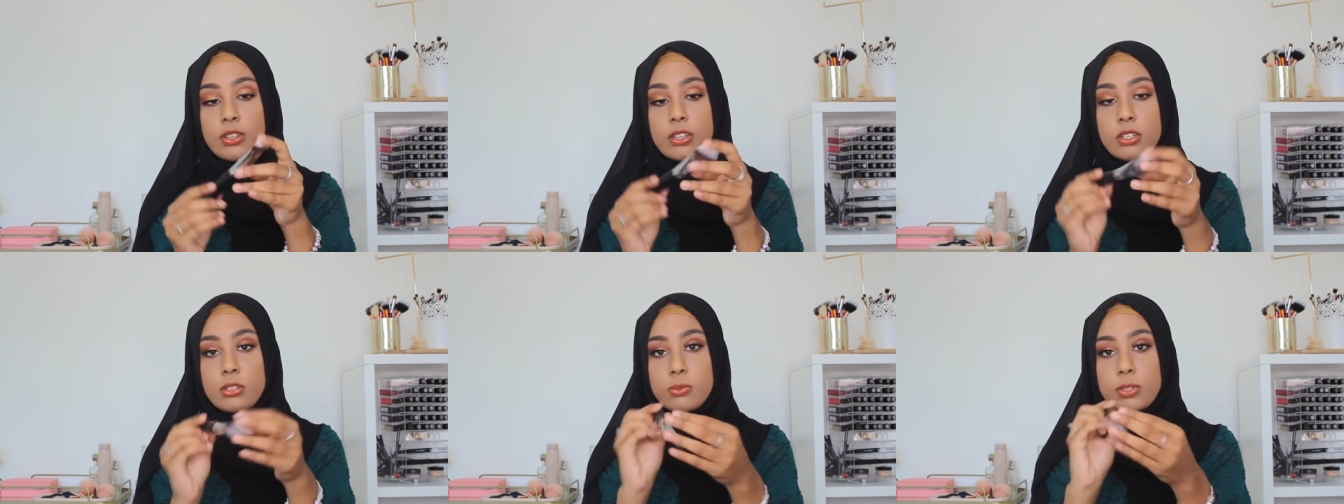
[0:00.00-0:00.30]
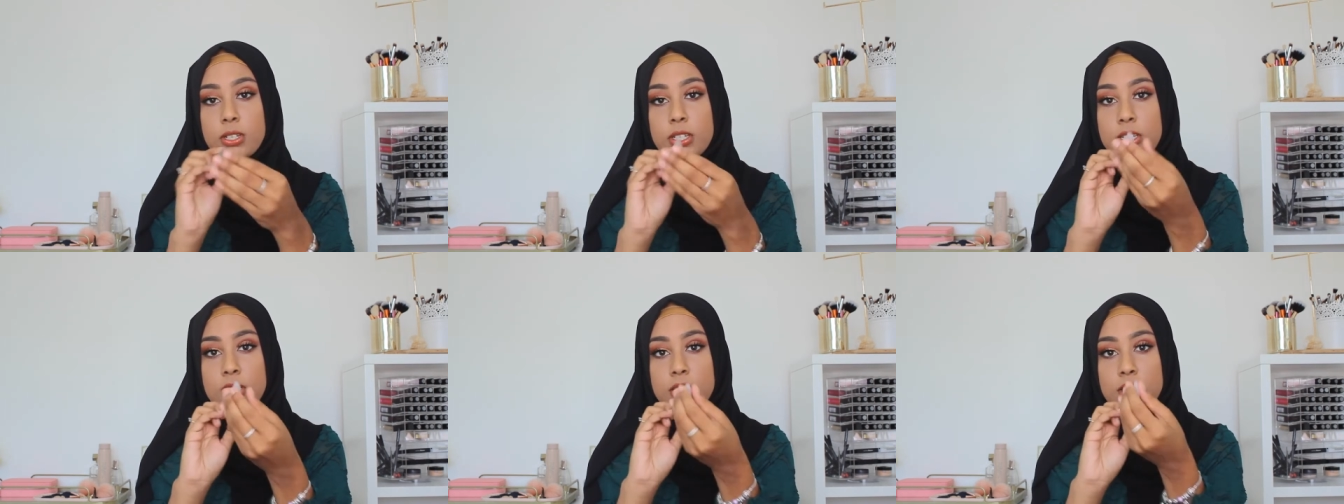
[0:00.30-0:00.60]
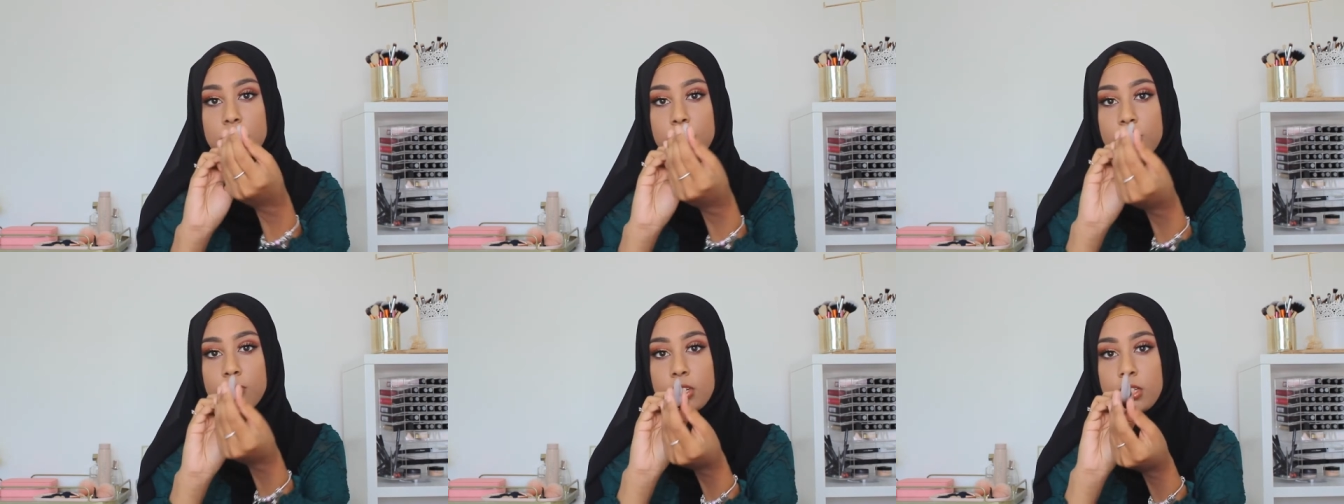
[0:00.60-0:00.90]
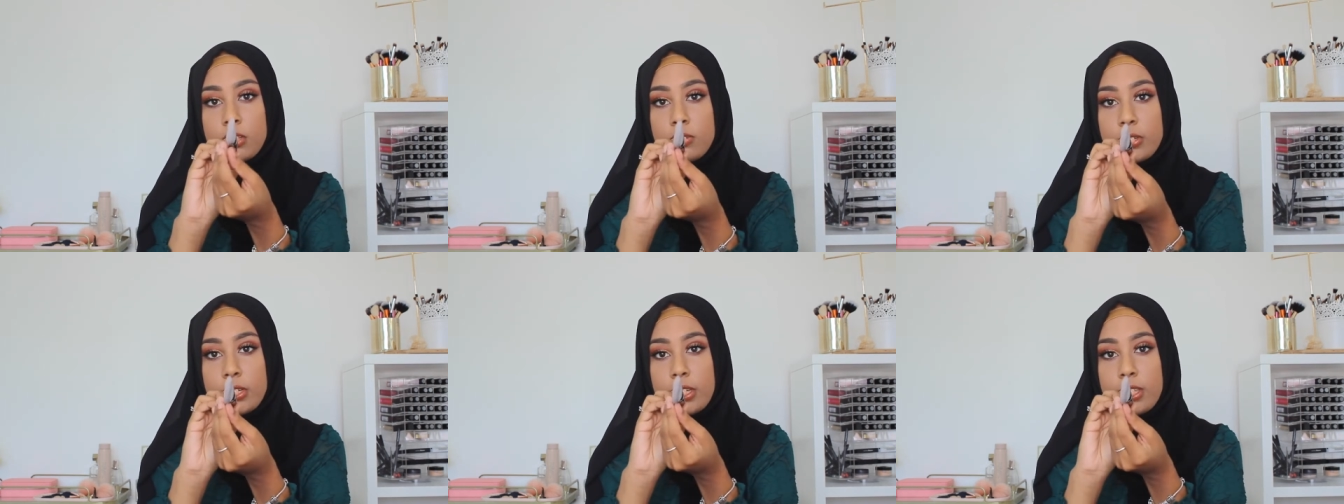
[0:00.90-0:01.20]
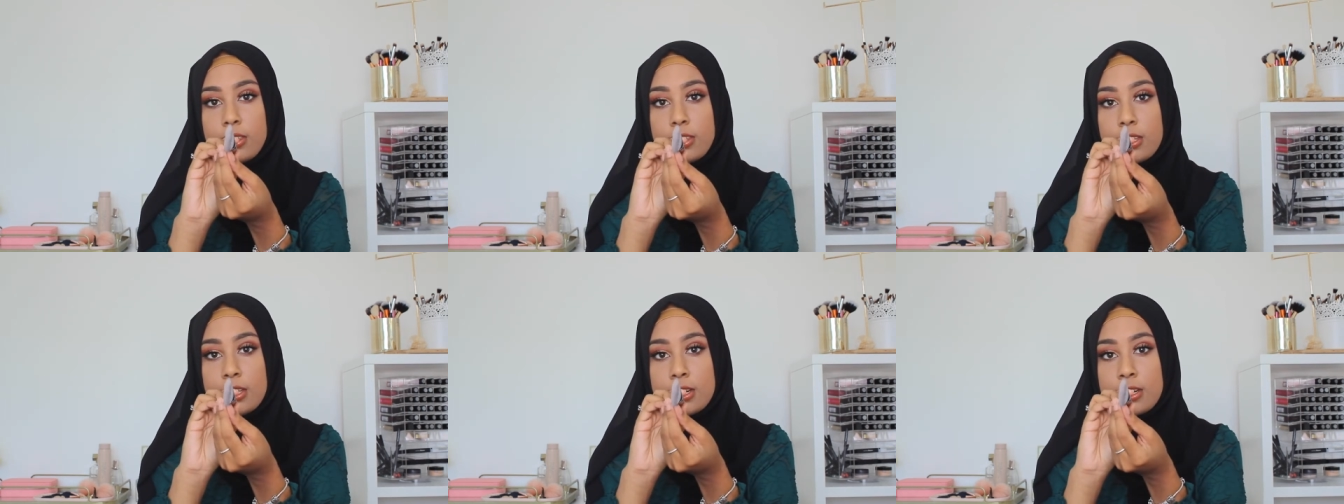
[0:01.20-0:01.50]
This one is really, really
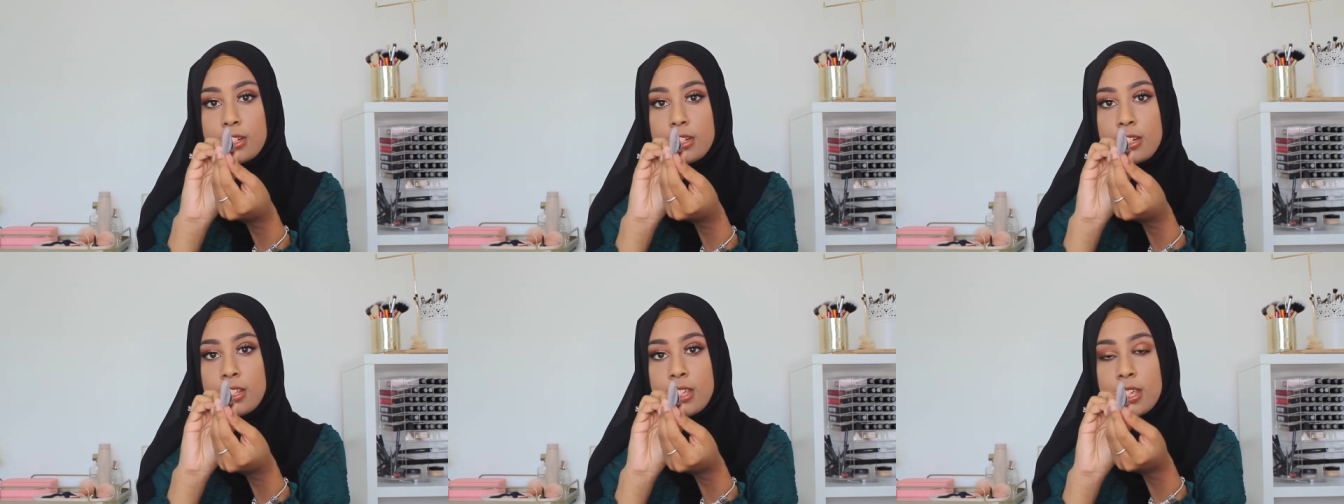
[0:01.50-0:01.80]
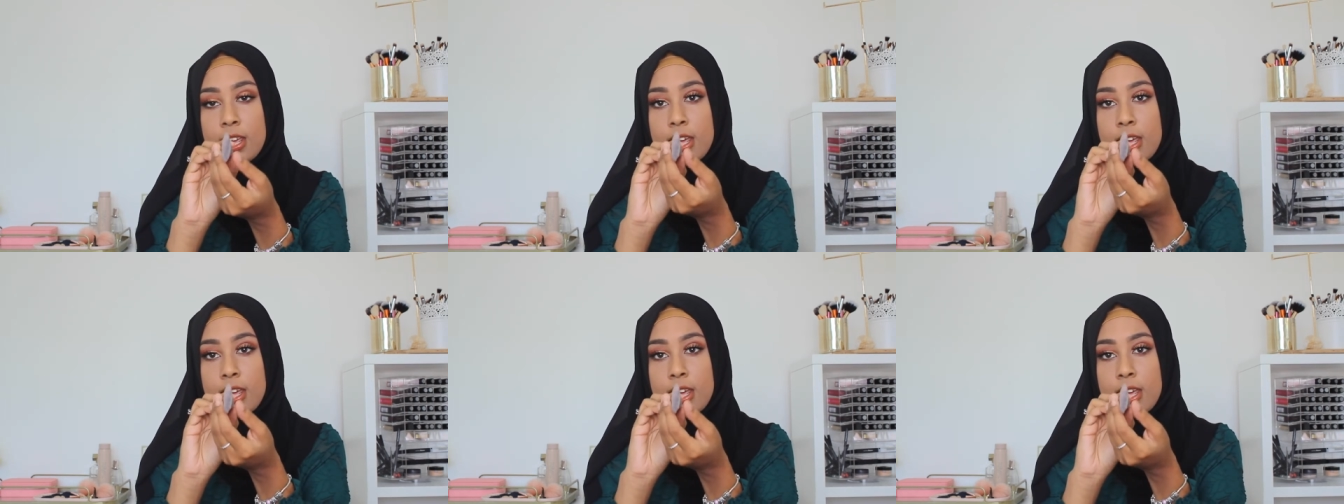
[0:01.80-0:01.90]
thin.